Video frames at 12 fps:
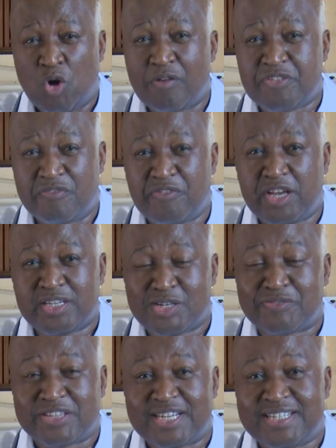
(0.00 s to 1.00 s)
of the valley
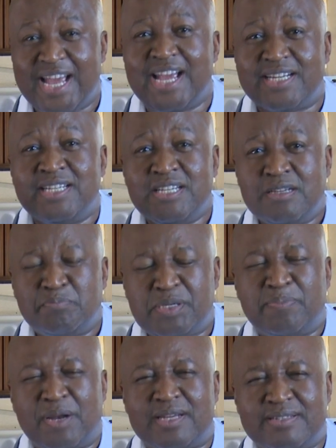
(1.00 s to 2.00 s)
of the dead.
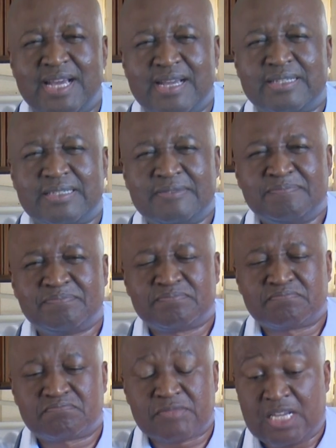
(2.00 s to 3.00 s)
People are dead.
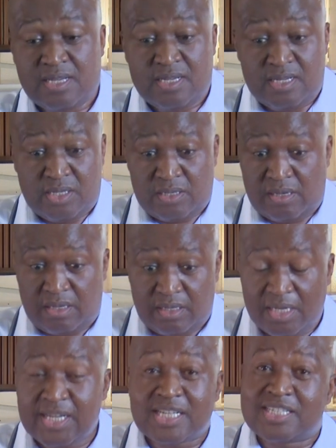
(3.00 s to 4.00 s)

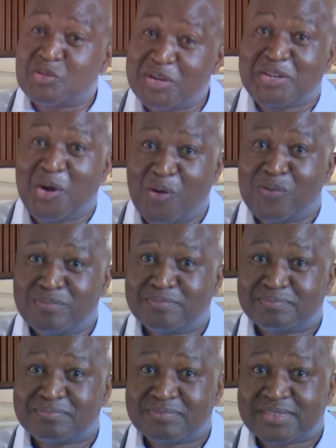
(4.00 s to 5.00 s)
Little did we know
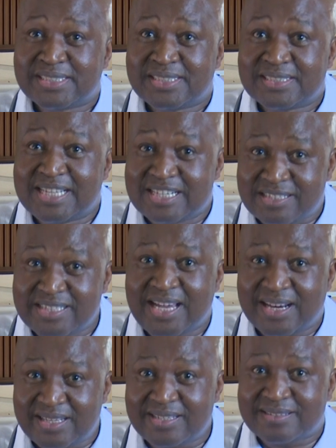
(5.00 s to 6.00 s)
that
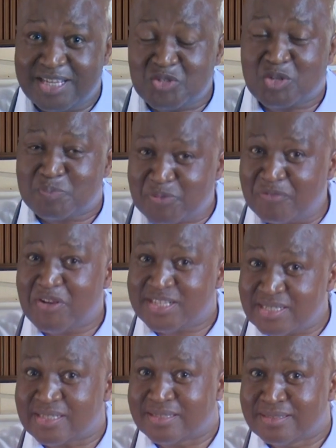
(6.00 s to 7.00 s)
really this was
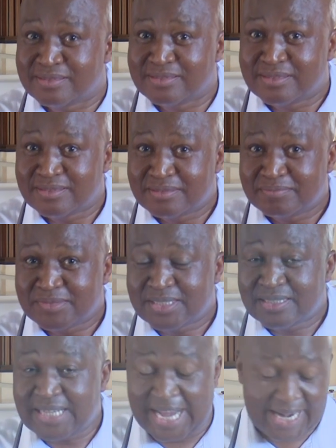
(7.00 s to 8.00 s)
prophetic.
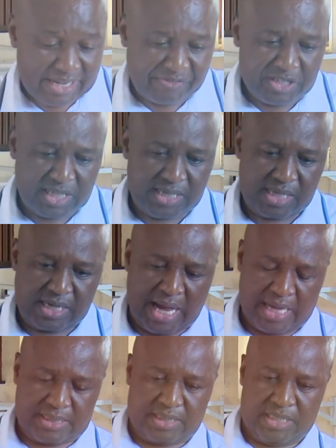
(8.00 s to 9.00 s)
And he visited
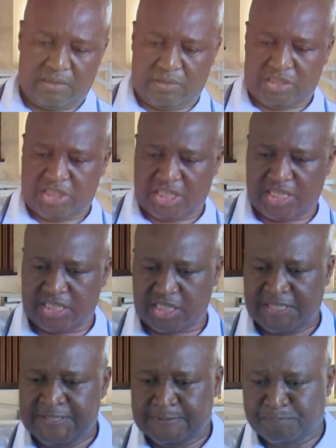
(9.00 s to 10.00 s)
us in our church